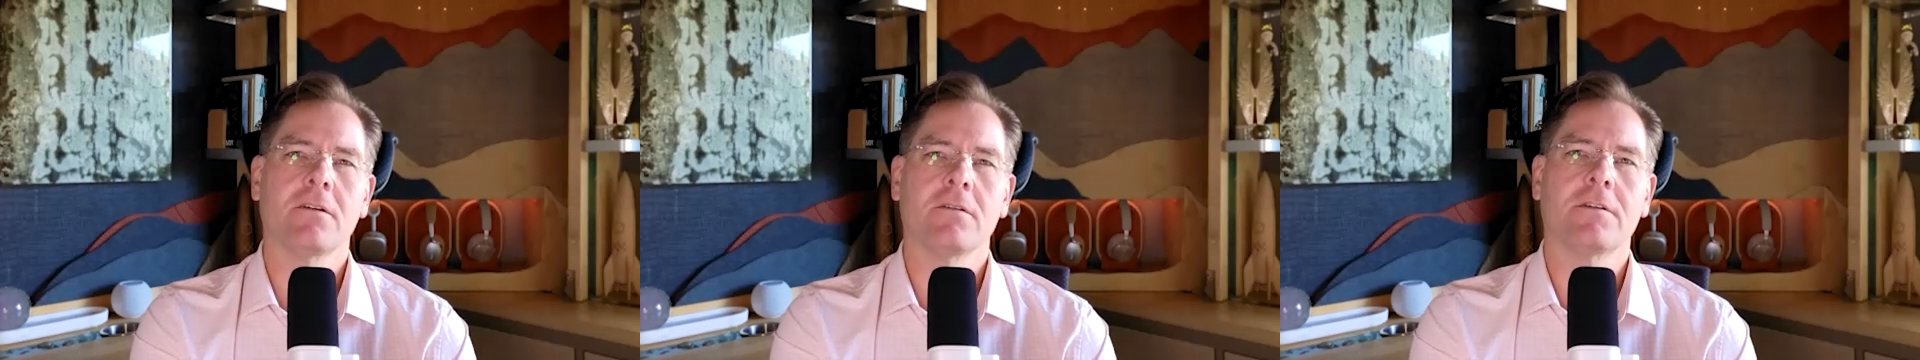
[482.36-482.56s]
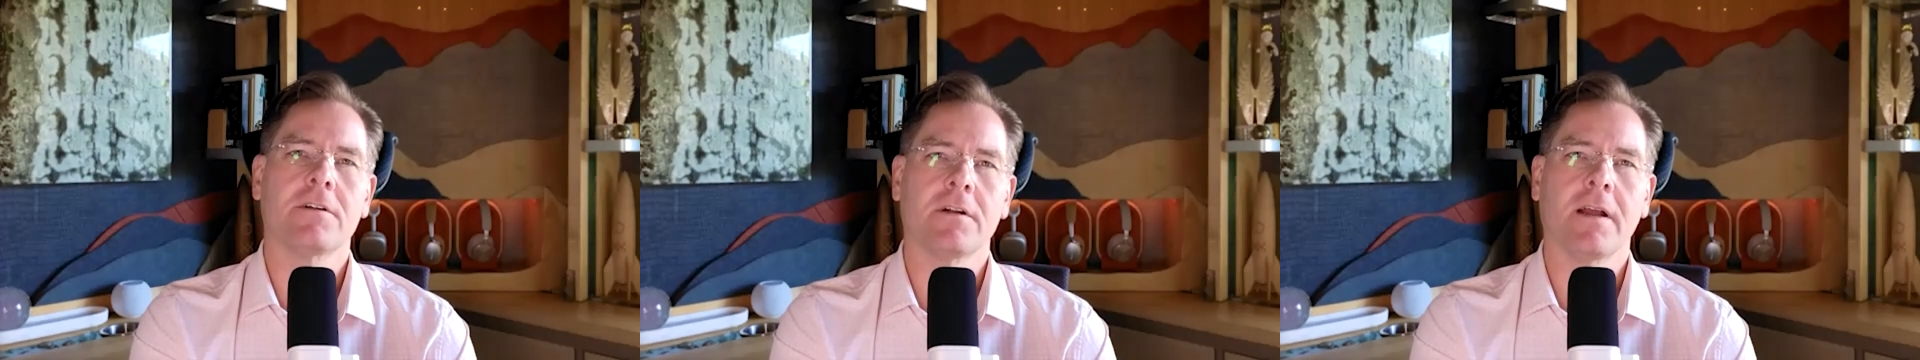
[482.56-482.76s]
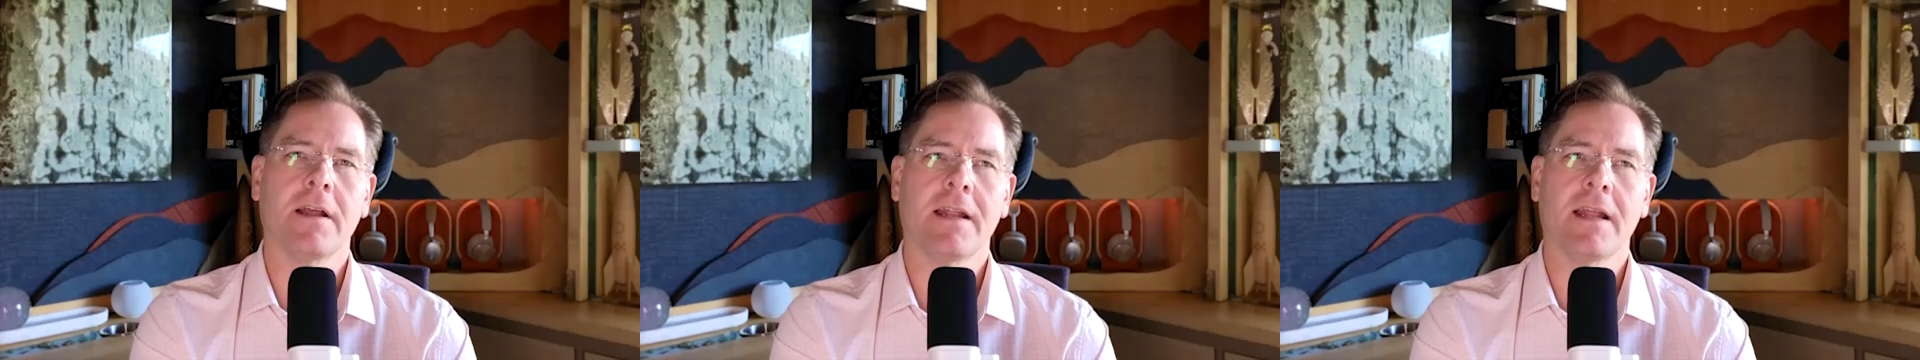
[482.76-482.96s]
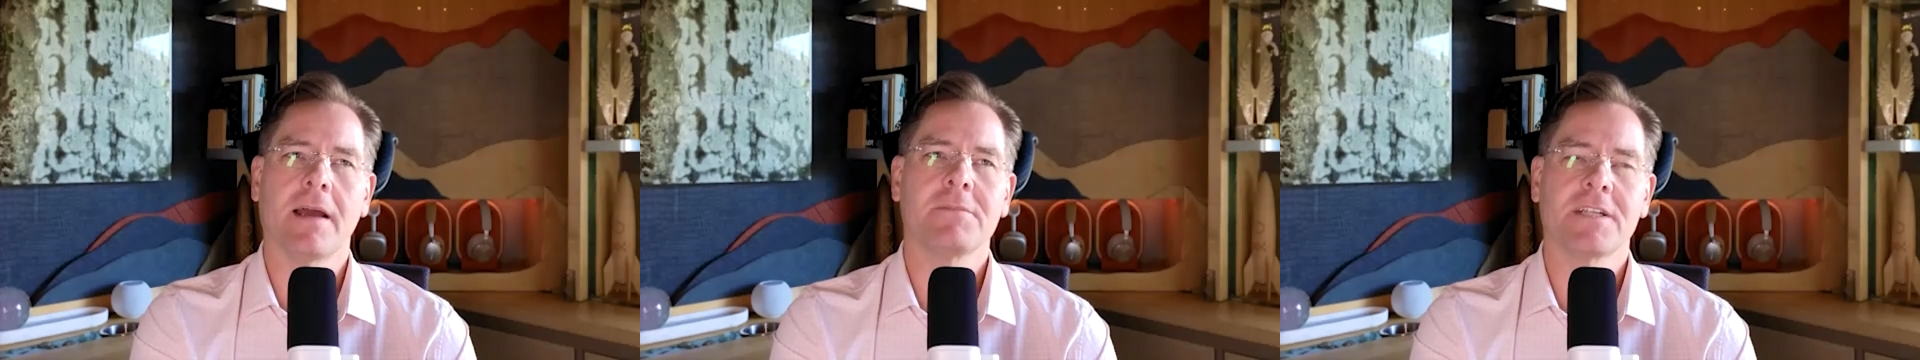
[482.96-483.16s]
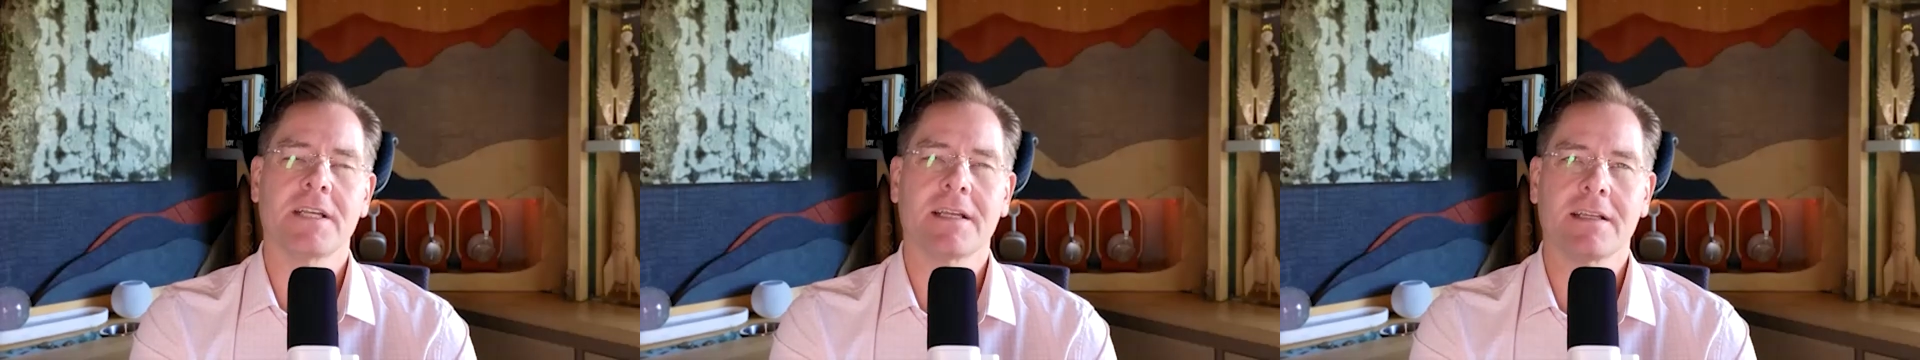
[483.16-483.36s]
over at
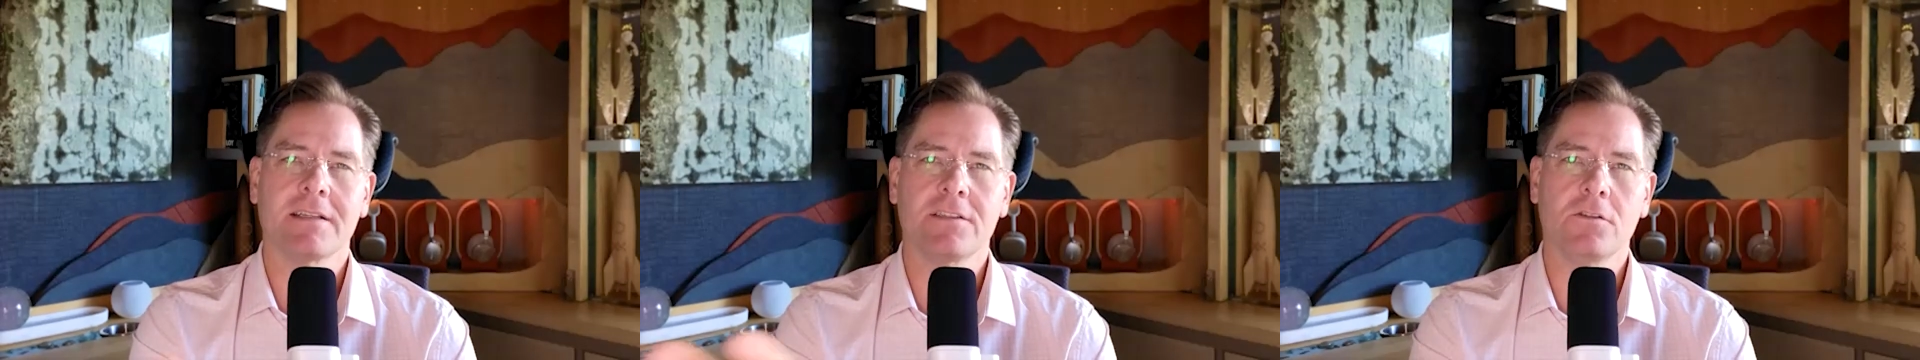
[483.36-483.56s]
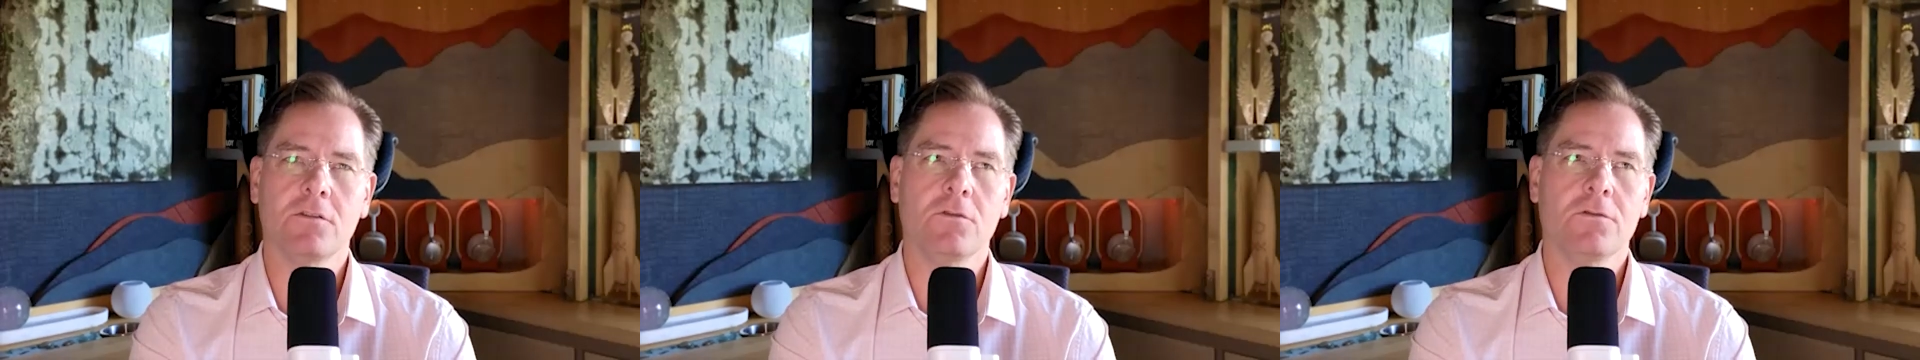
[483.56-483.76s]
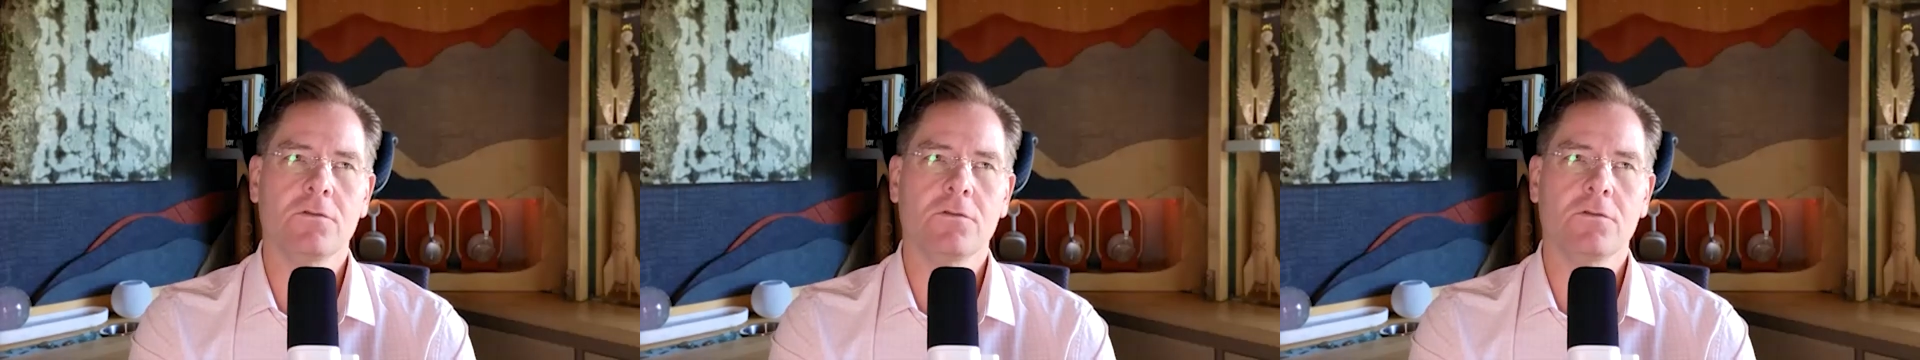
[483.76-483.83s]
Amtech as you